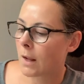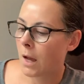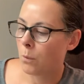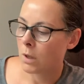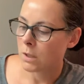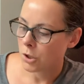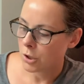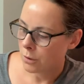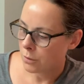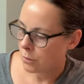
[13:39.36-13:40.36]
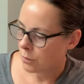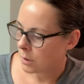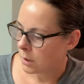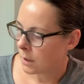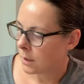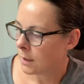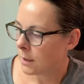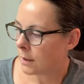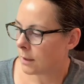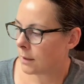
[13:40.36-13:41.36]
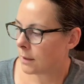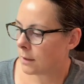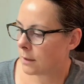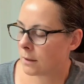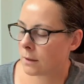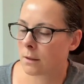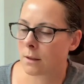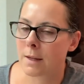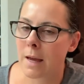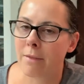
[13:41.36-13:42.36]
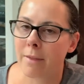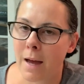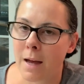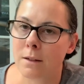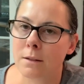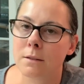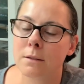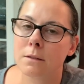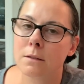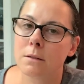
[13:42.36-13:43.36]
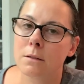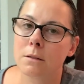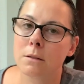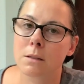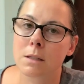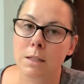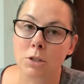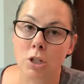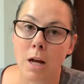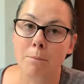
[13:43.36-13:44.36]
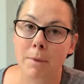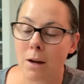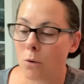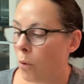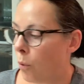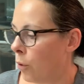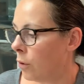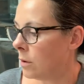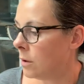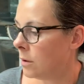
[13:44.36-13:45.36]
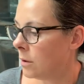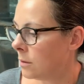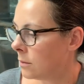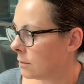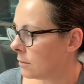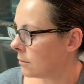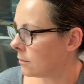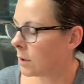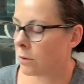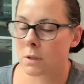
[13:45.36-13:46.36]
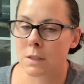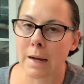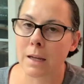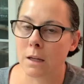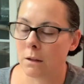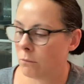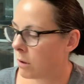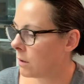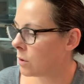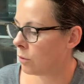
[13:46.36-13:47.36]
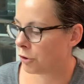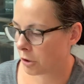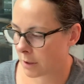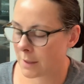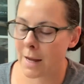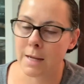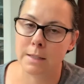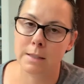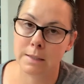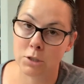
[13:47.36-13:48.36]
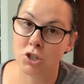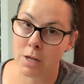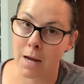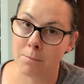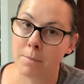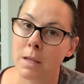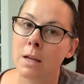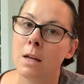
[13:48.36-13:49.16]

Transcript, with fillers: I want to get that stitched up, that whole little stocking with the soldier guy stitched up